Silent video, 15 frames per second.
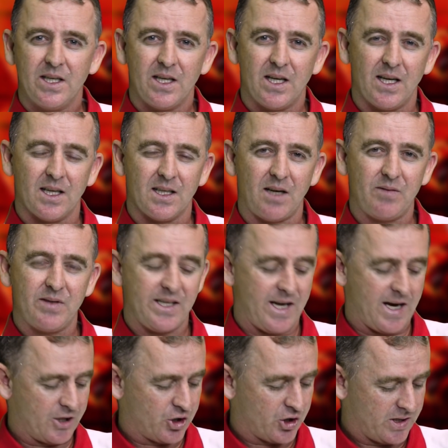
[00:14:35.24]
Lovely
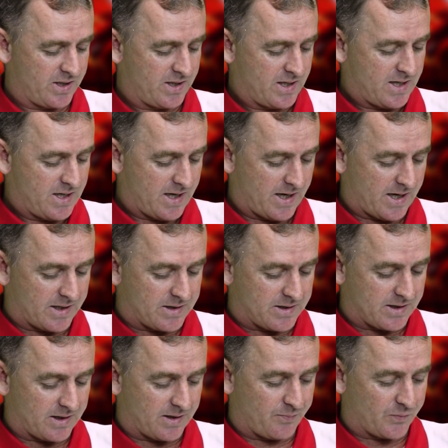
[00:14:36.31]
action, and
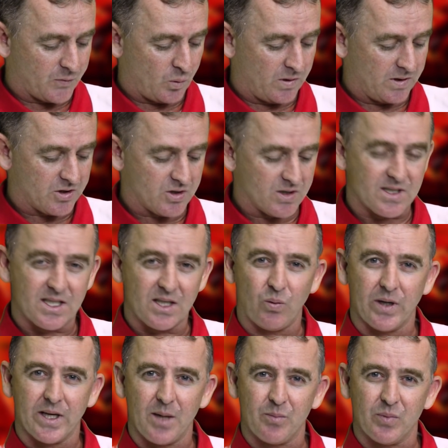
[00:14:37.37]
well, let's just see
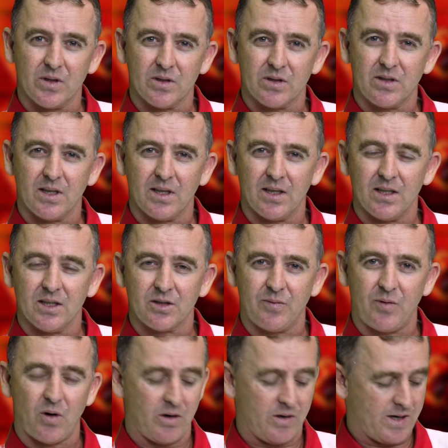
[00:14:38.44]
what happens as
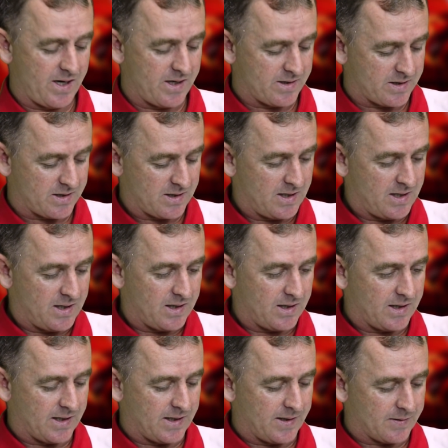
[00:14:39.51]
far as
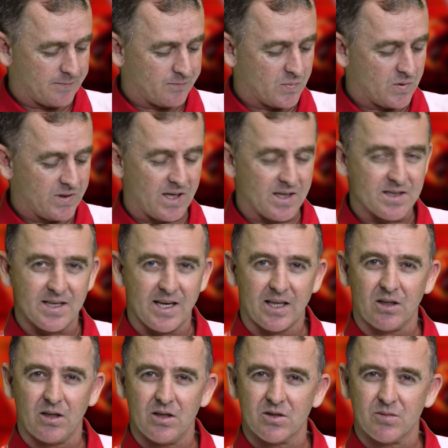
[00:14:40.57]
Nazak
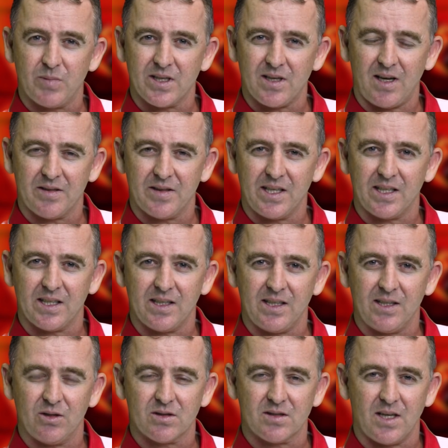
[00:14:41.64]
goes, but I think
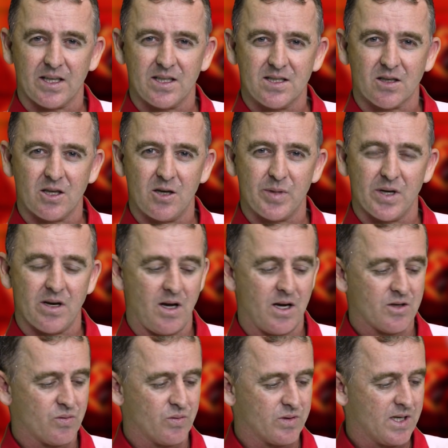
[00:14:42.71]
he looks like he's going to be a
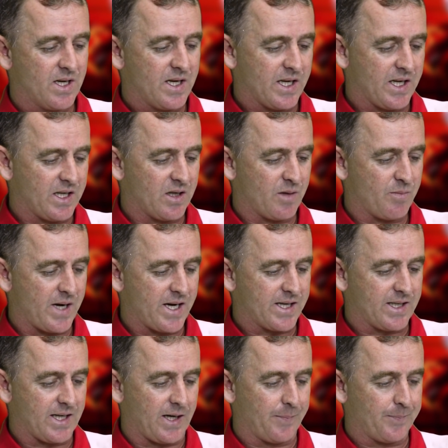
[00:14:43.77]
nice horse in the
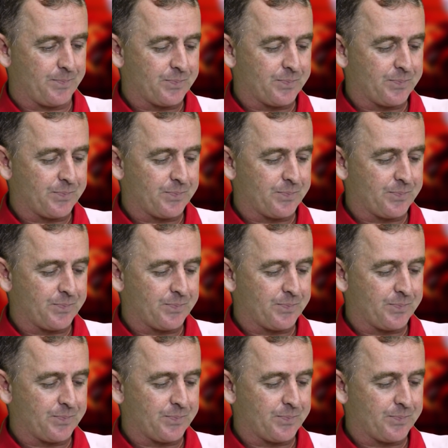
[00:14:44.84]
making.